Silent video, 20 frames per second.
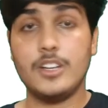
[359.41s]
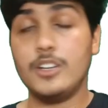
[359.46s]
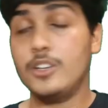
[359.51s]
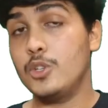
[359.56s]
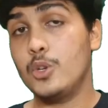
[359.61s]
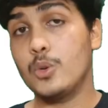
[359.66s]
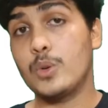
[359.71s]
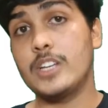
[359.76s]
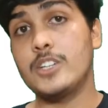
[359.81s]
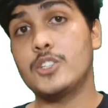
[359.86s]

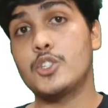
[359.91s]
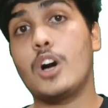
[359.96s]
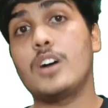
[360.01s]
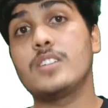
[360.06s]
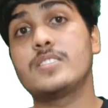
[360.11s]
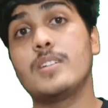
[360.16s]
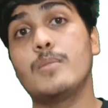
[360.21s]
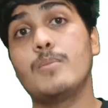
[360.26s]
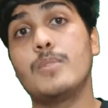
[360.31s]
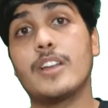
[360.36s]
You can draw a
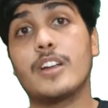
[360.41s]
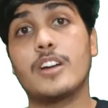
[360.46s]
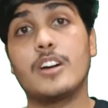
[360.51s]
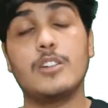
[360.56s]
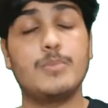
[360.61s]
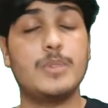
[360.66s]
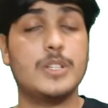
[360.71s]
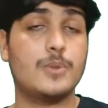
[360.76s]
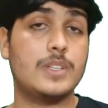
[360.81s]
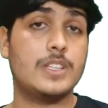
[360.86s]
similar
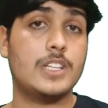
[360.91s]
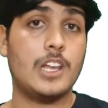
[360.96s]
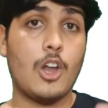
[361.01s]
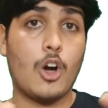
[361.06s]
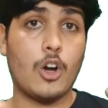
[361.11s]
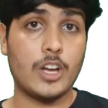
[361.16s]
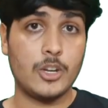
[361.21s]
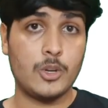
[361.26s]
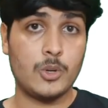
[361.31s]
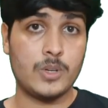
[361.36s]
curve between the
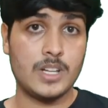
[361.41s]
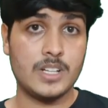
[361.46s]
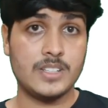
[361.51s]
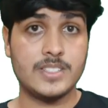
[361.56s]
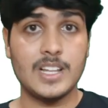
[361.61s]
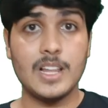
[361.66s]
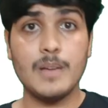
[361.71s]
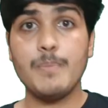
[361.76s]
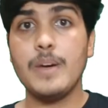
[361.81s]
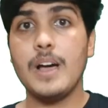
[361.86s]
longitudinal
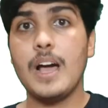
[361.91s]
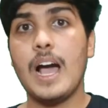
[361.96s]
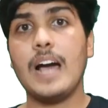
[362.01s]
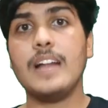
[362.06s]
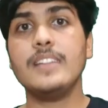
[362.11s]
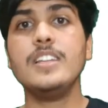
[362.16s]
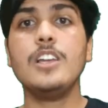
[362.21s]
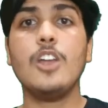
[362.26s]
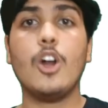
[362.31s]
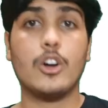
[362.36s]
slip
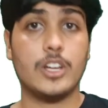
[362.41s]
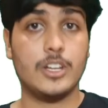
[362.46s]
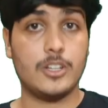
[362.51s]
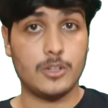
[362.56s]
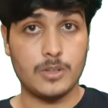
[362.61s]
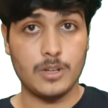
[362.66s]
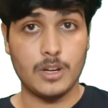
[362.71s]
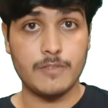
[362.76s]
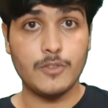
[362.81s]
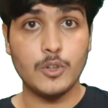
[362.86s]
and the
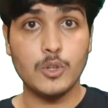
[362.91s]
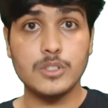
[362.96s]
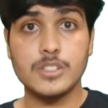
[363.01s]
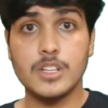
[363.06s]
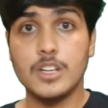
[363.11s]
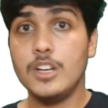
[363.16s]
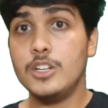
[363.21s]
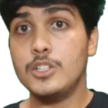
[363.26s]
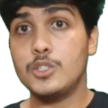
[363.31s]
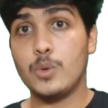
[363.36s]
longitudinal force
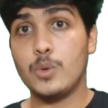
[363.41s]
to